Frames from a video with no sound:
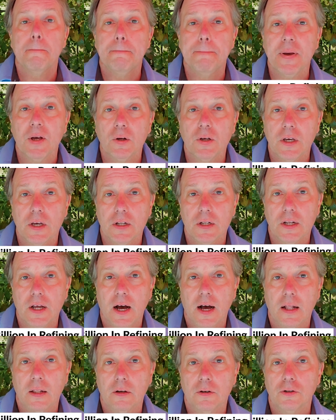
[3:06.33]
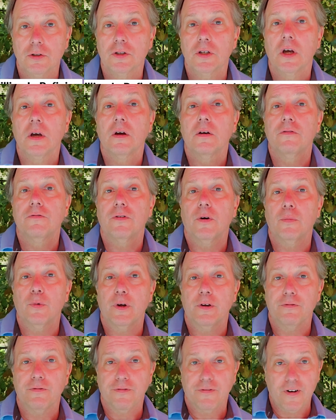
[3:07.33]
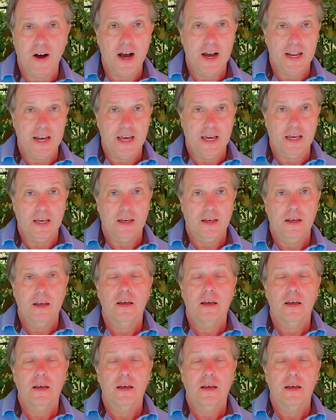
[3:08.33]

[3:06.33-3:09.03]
billion dollars from refining.